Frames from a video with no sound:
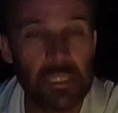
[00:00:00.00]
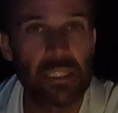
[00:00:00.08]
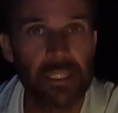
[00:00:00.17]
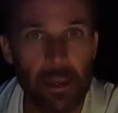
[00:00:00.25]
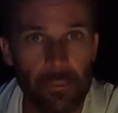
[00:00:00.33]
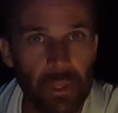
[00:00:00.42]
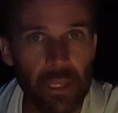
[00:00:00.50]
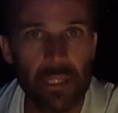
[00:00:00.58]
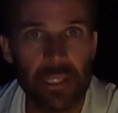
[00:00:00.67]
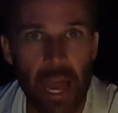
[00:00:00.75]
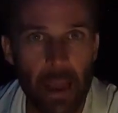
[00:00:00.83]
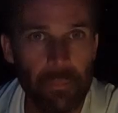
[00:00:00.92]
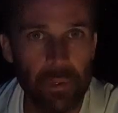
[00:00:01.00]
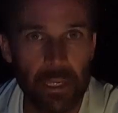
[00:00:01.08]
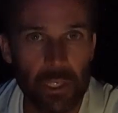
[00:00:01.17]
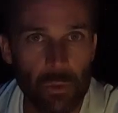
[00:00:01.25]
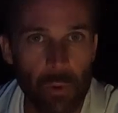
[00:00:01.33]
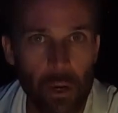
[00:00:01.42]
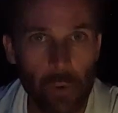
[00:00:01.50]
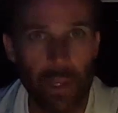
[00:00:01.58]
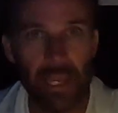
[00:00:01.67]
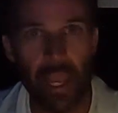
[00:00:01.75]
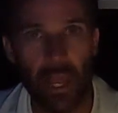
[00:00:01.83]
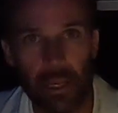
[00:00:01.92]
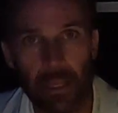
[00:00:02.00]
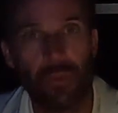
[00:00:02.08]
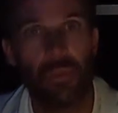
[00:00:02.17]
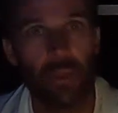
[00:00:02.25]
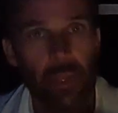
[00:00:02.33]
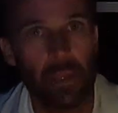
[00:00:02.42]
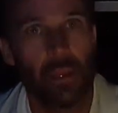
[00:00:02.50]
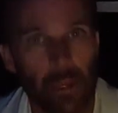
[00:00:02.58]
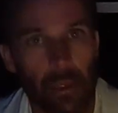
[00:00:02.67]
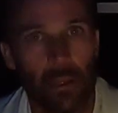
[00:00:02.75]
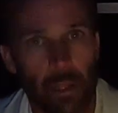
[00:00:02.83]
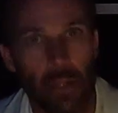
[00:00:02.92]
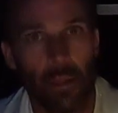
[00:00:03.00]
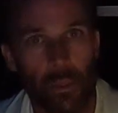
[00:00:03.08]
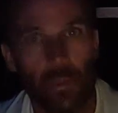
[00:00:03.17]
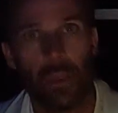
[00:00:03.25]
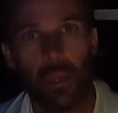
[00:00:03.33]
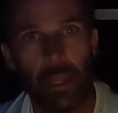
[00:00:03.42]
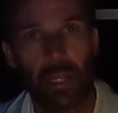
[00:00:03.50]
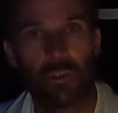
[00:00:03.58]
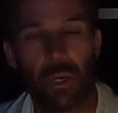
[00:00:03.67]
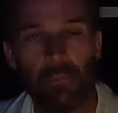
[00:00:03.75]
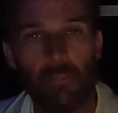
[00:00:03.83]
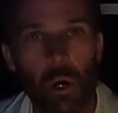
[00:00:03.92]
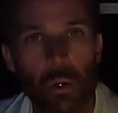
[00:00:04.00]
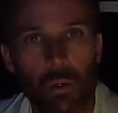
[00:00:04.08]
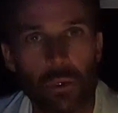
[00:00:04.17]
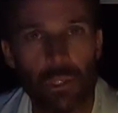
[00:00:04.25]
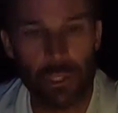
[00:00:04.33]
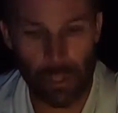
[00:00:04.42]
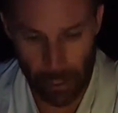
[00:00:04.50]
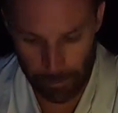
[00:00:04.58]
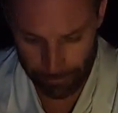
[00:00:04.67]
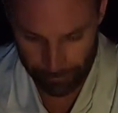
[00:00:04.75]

something is happening to where we can't get the electric motor to start.